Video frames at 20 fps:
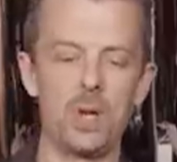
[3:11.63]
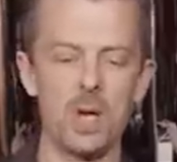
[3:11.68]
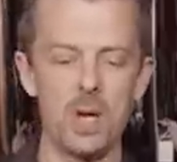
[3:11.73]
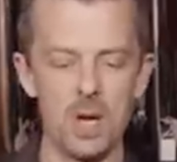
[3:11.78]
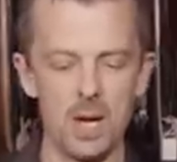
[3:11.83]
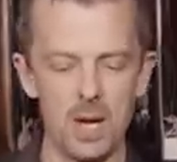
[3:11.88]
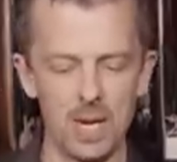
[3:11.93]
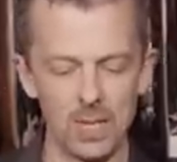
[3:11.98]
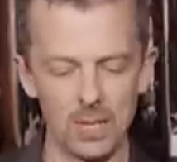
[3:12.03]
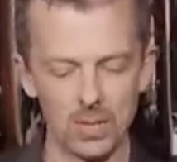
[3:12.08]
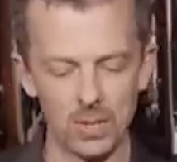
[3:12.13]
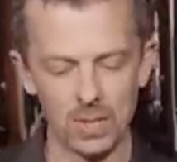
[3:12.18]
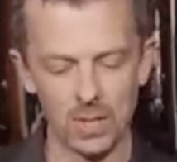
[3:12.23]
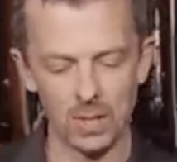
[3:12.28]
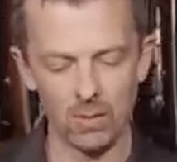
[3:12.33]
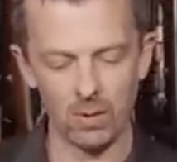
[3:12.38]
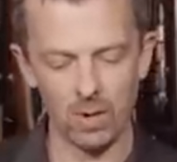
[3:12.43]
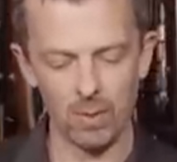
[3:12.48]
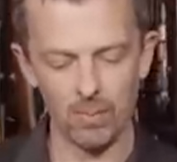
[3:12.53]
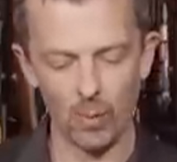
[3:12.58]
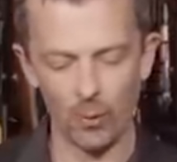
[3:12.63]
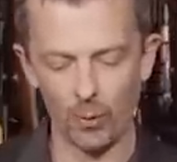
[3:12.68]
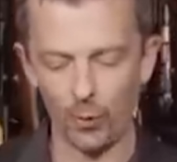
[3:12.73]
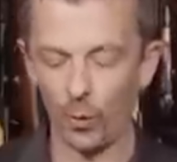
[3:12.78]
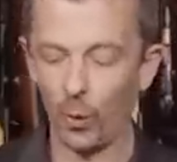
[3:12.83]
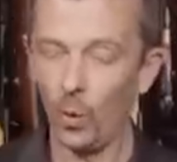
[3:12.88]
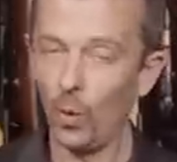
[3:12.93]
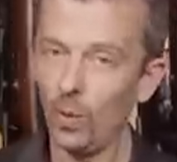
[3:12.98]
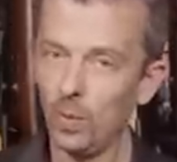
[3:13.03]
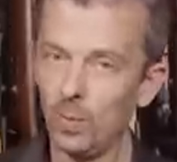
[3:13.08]
is serial number
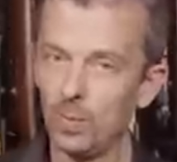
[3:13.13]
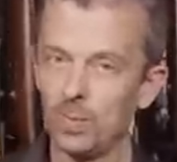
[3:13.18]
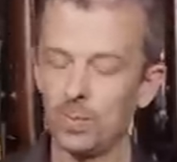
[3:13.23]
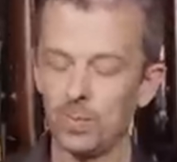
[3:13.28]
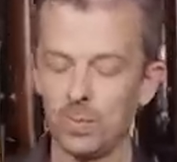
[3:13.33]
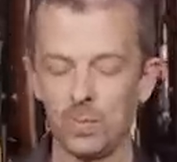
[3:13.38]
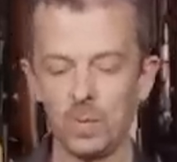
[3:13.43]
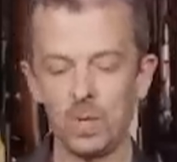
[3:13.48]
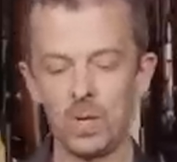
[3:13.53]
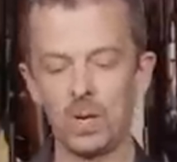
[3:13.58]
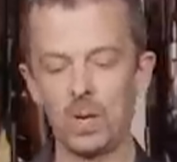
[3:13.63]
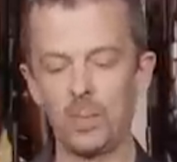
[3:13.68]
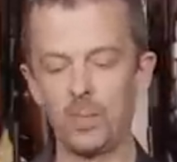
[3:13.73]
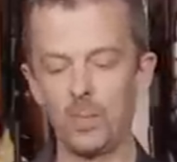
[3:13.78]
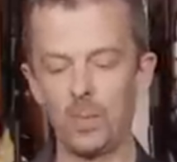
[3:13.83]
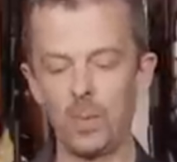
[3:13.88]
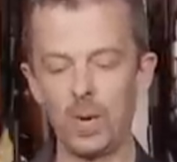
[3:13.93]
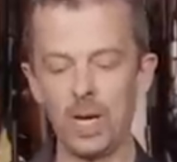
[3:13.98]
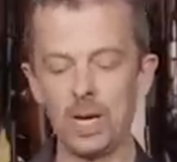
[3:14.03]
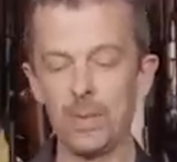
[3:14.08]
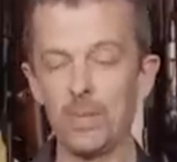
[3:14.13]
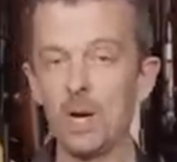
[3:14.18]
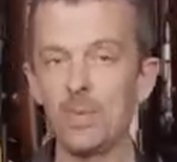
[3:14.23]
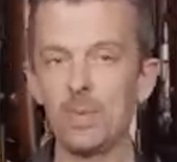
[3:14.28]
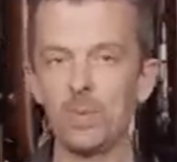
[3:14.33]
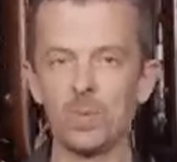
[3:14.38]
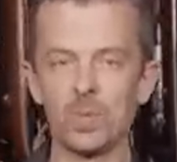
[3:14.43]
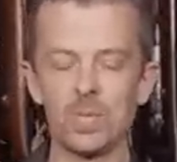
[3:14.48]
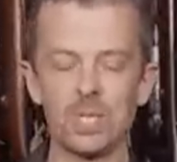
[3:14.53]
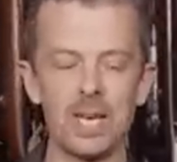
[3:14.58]
4. In a
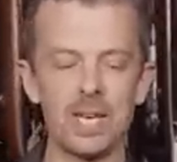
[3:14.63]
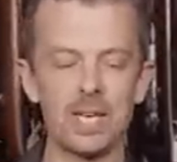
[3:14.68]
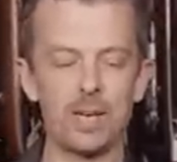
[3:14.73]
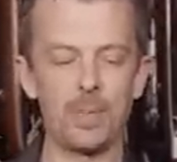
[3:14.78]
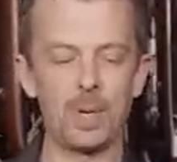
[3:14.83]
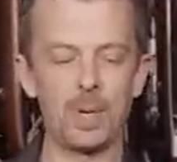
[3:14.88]
moment we'll take